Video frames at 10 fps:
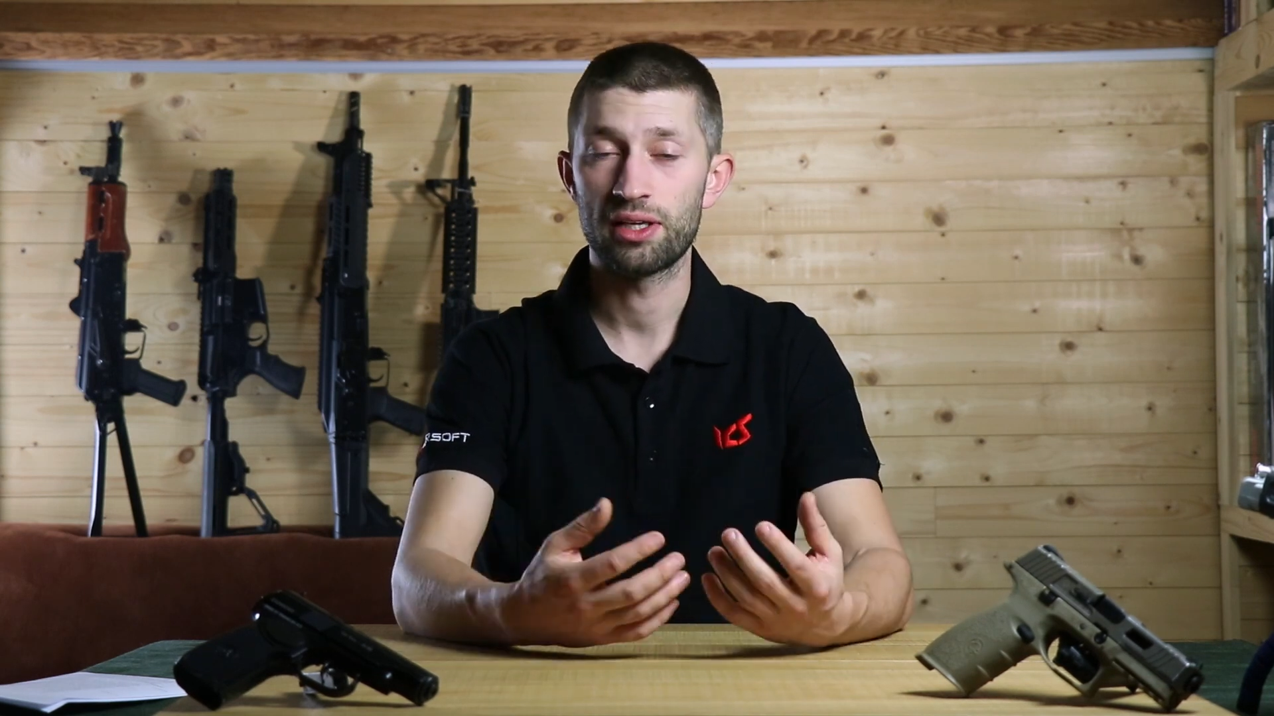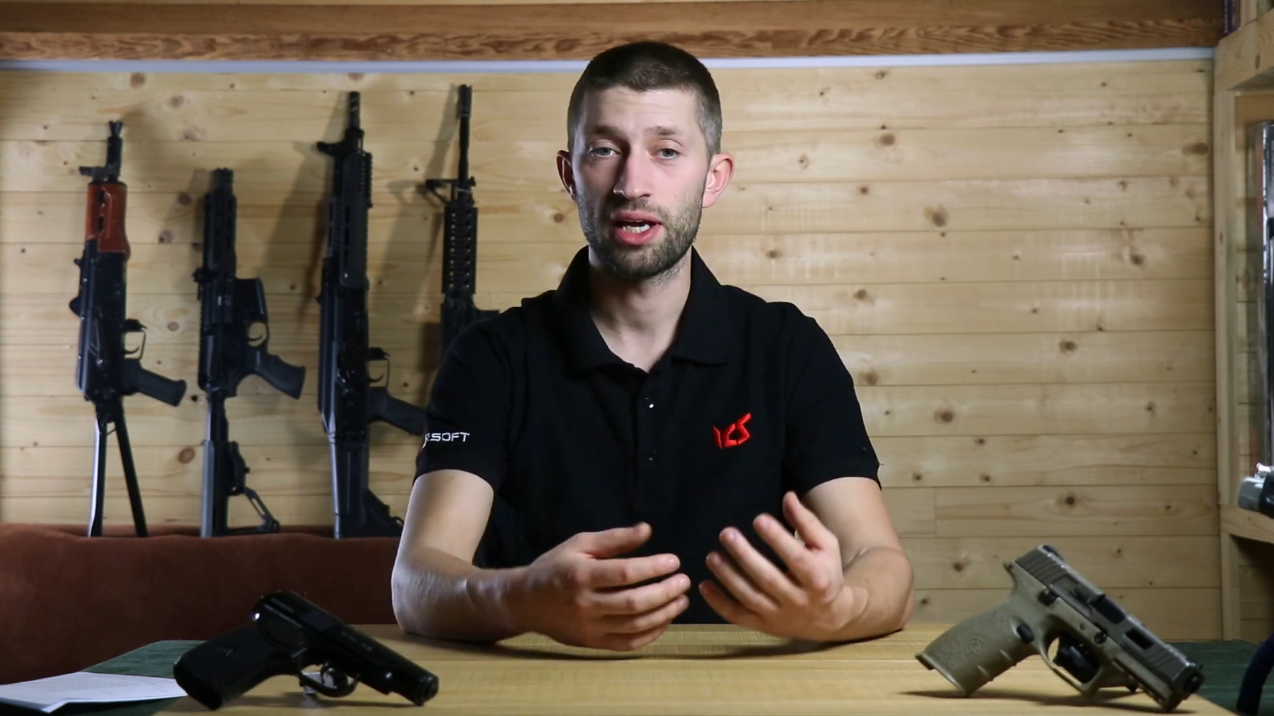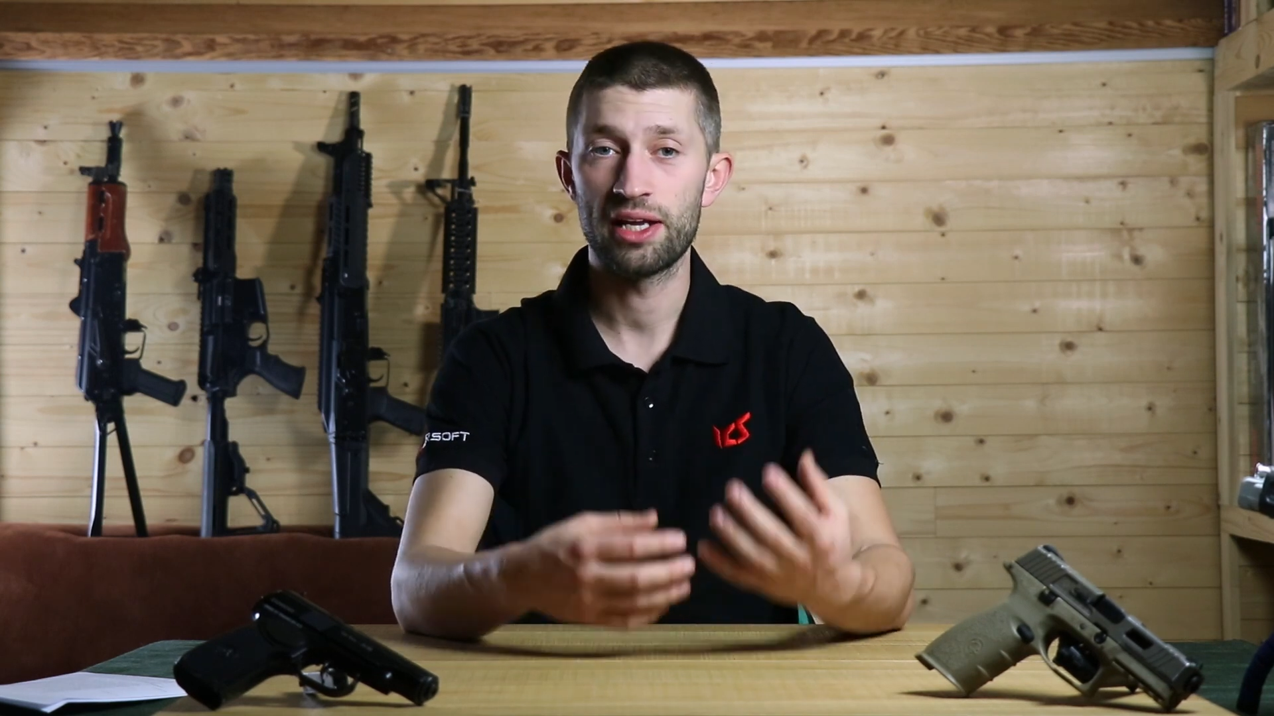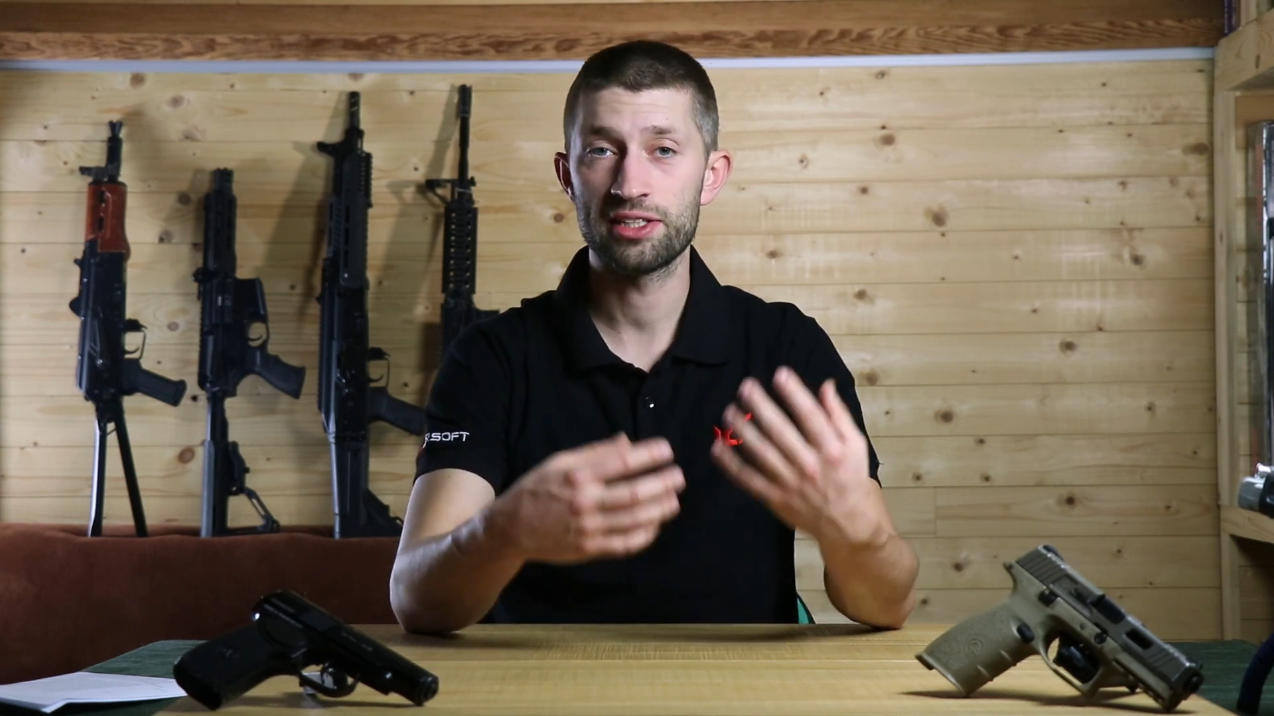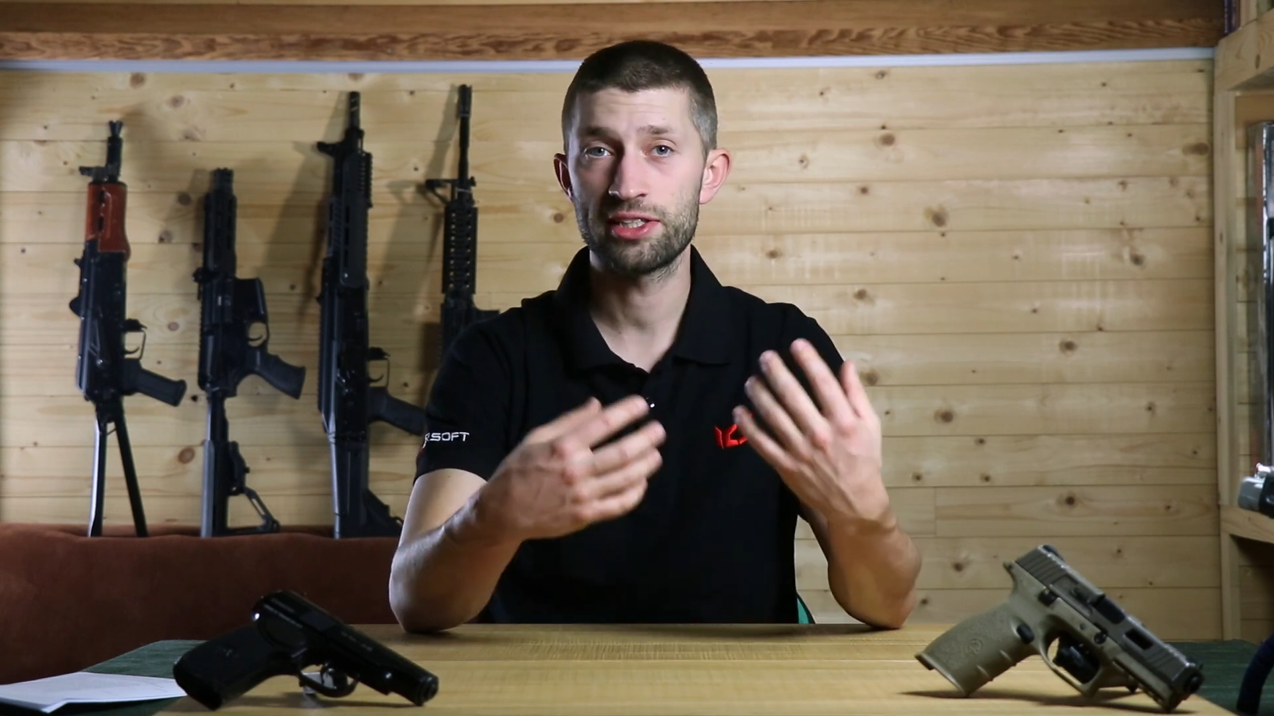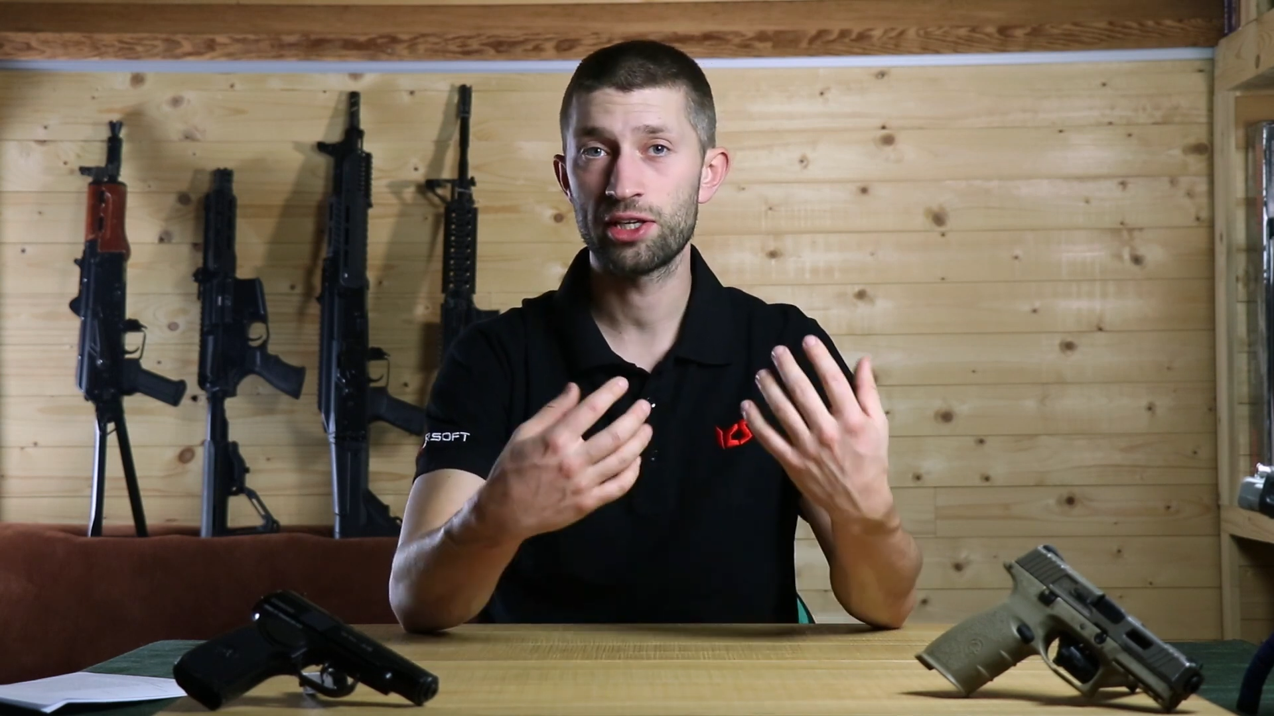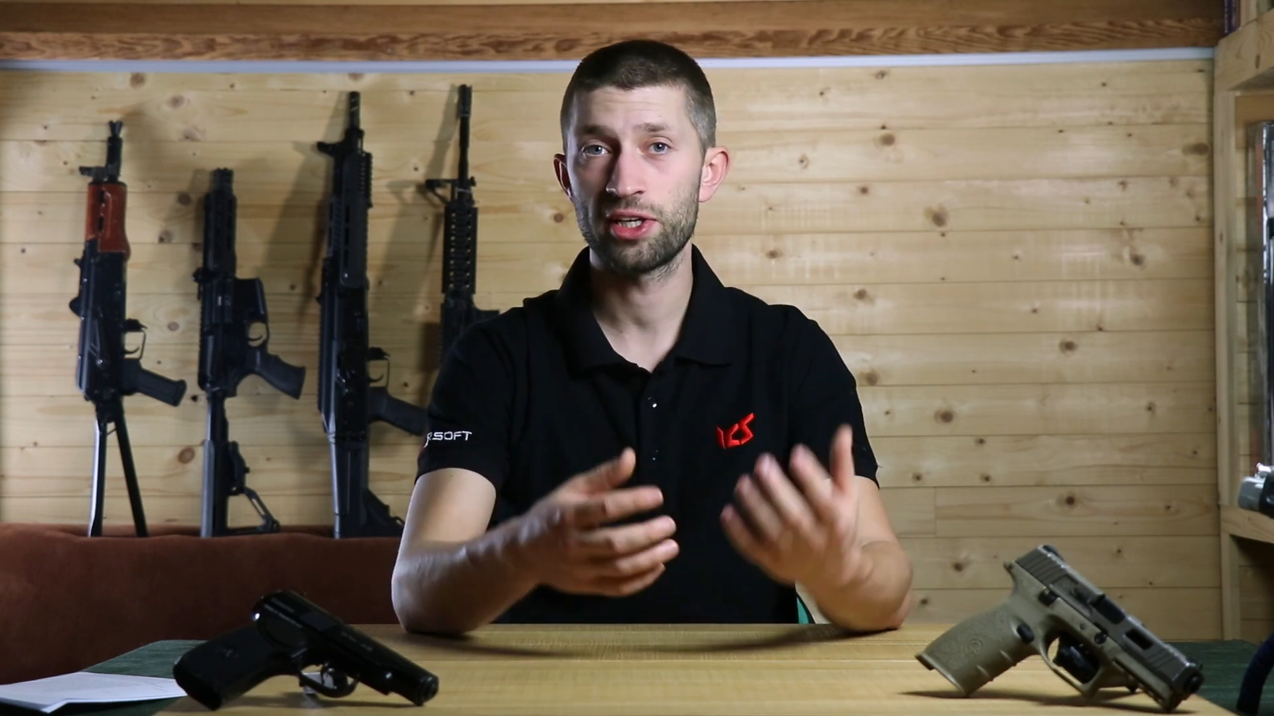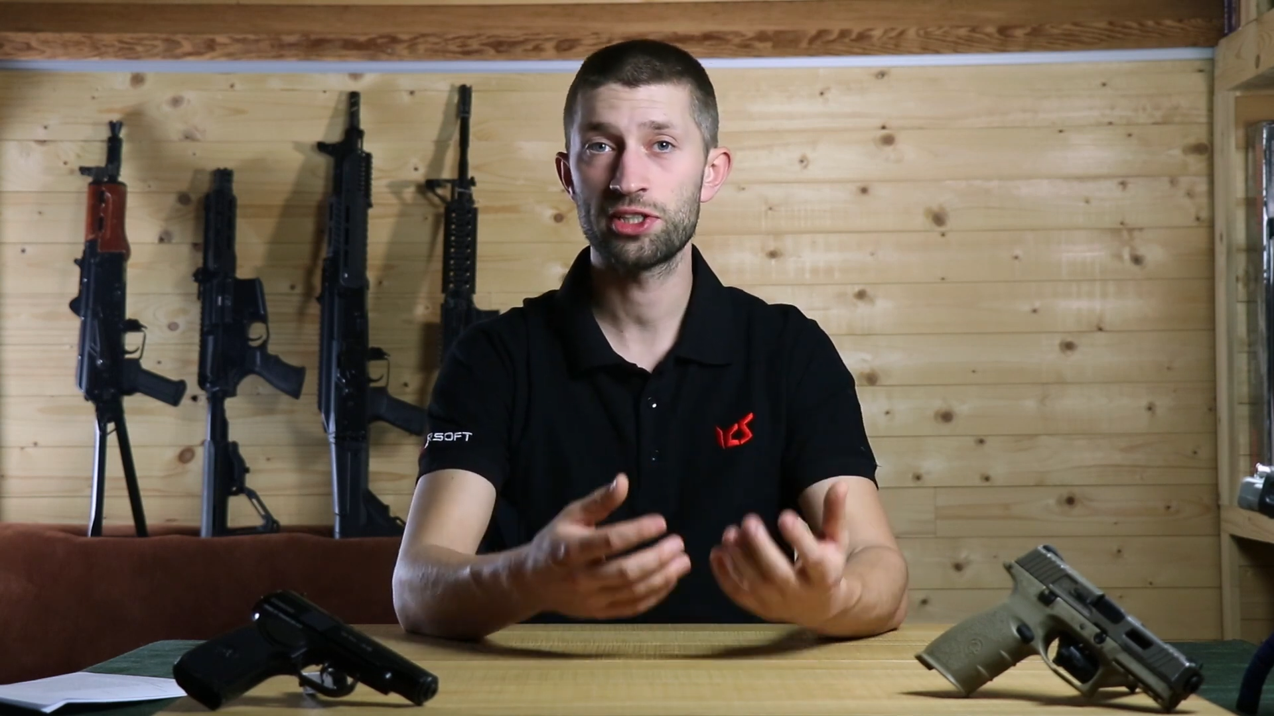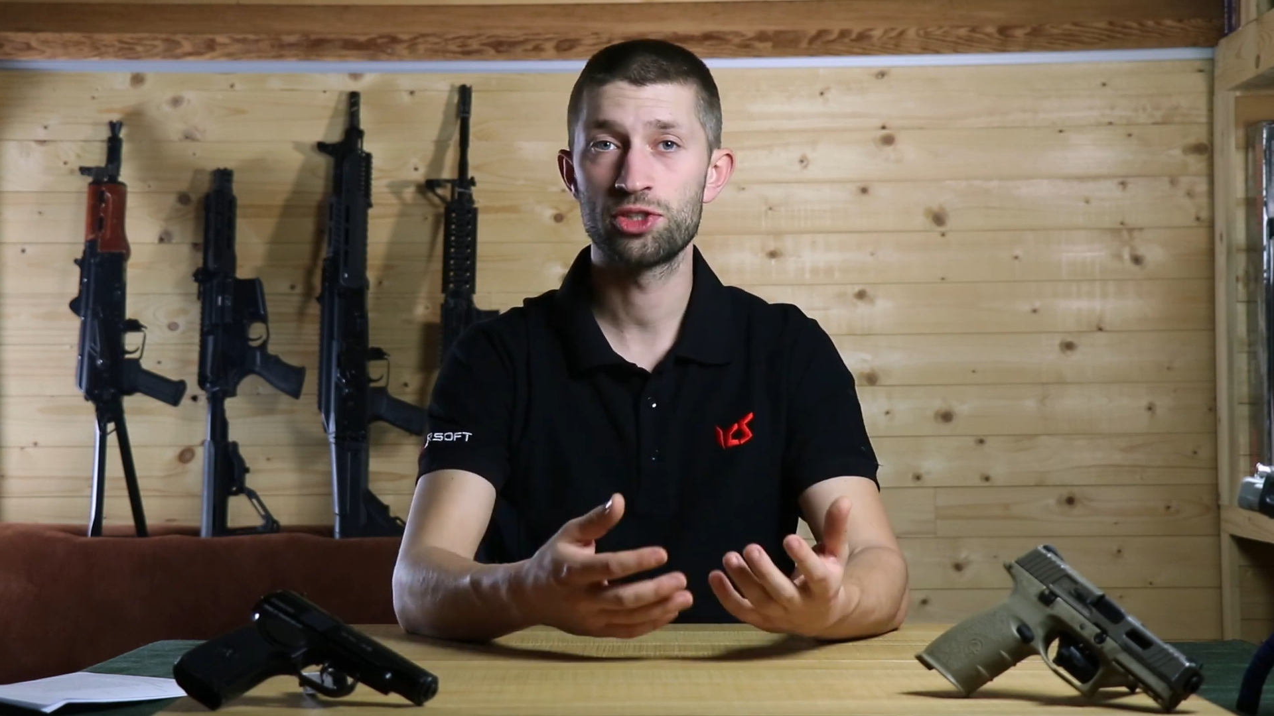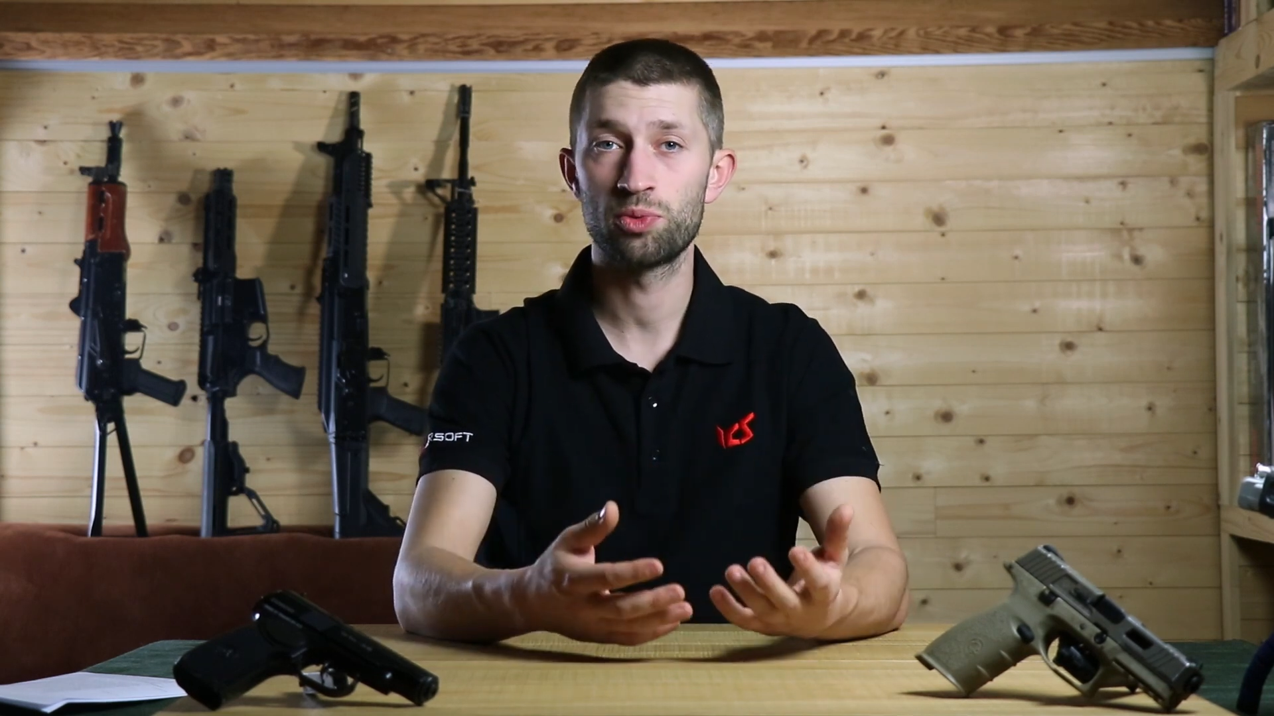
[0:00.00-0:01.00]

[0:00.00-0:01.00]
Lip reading: And as the connections